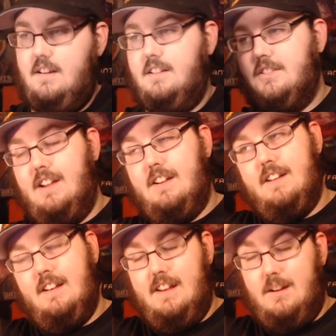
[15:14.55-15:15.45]
I also now
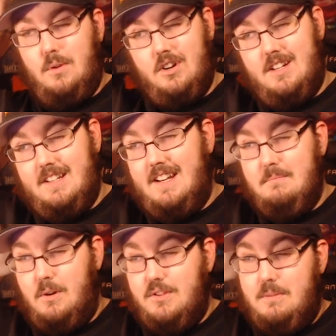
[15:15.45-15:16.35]
need to work on
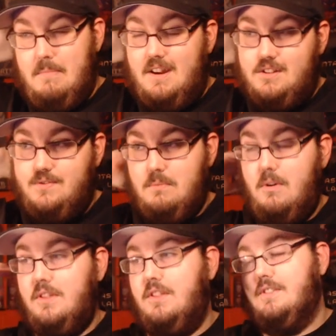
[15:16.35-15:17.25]
getting both the medals for
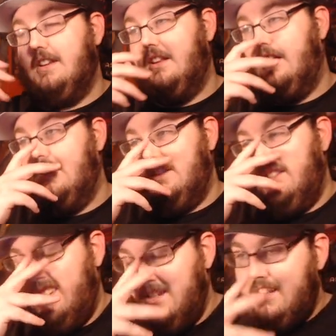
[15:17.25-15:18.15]
both of those LRs.